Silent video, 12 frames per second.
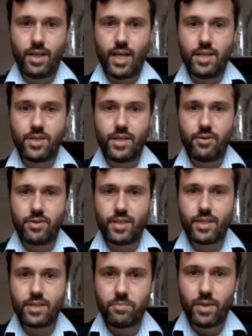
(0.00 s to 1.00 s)
engineering
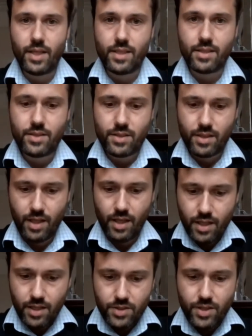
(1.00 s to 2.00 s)
disciplines.
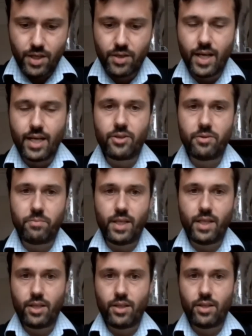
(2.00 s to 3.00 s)
So that could be
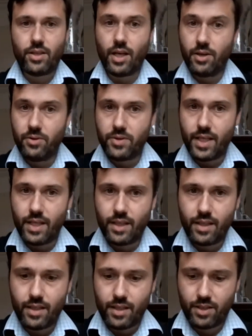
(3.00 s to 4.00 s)
coding
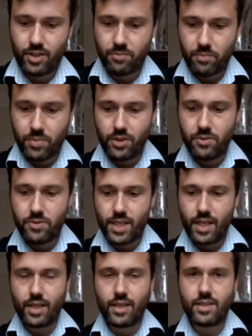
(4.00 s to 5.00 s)
and
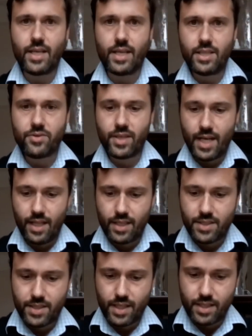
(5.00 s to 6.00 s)
computing, data
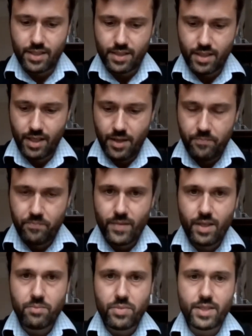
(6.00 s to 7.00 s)
analysis,
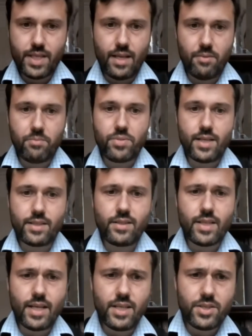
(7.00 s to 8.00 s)

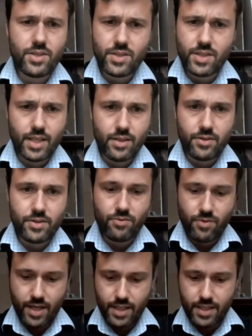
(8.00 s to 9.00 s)
presentation skills and
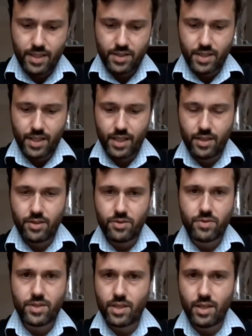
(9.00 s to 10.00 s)
writing skills,
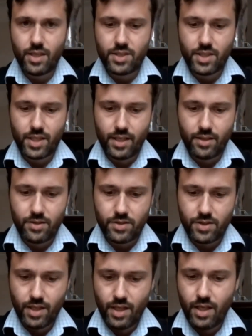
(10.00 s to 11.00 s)
research skills,
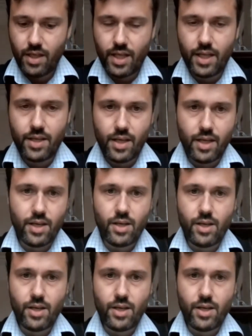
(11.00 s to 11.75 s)
and a